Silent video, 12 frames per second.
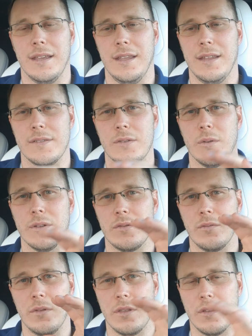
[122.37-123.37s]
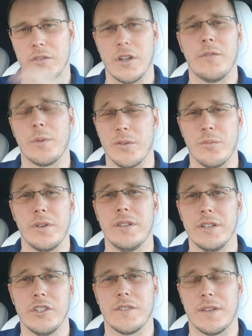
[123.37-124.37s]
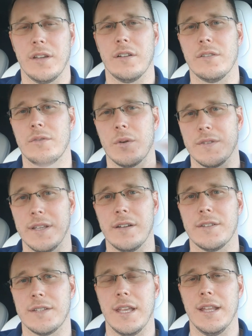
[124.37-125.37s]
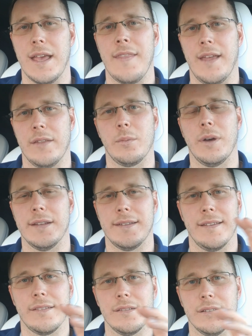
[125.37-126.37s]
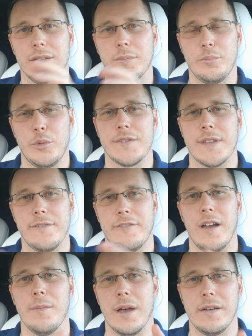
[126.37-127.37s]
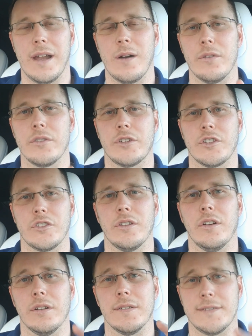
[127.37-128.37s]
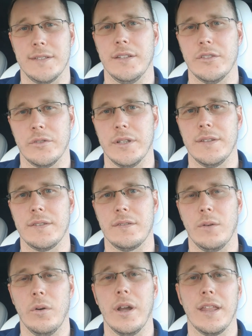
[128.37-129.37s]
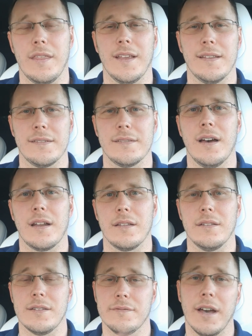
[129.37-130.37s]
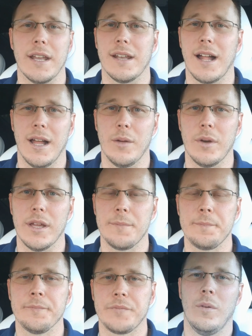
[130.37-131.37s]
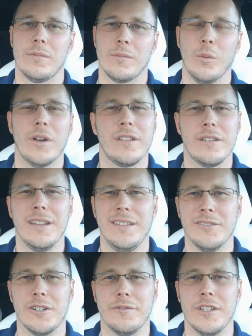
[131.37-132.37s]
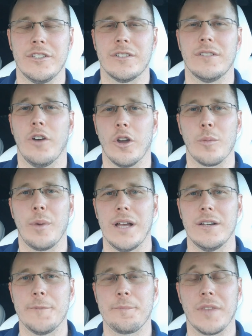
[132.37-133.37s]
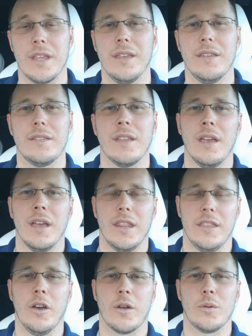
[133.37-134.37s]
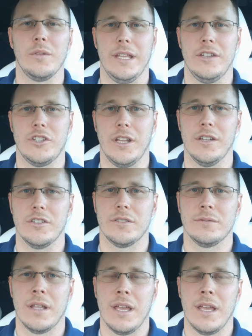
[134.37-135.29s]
And so the software is really just geared towards interstate, and that's why Tesla puts that 5 mile an hour restriction on city streets or anything that's not a divided highway. One other neat little feature of Autopilot is the auto lane change.